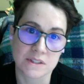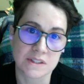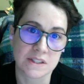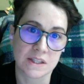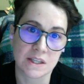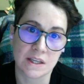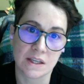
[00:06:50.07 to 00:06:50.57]

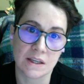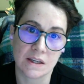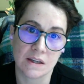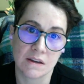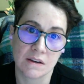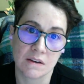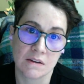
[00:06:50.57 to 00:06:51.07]
See,
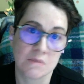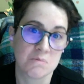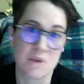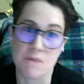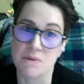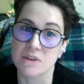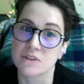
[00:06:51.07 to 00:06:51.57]

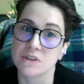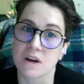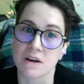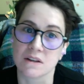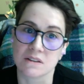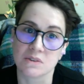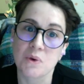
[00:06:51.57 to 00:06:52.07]
maybe
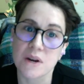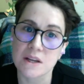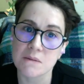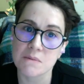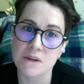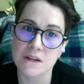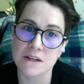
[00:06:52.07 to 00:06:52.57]
start 20
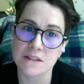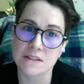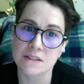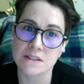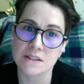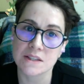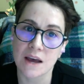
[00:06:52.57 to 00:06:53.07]
minutes
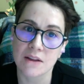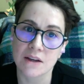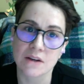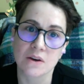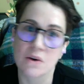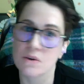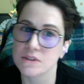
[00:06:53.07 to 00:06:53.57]
and see how
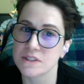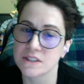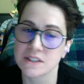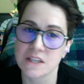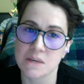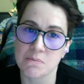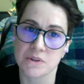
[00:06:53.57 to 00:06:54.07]
that goes. Just
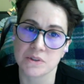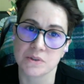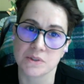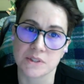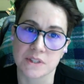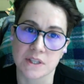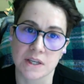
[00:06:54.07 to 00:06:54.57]
keep
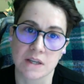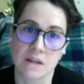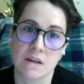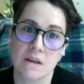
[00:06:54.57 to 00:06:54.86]
reducing it,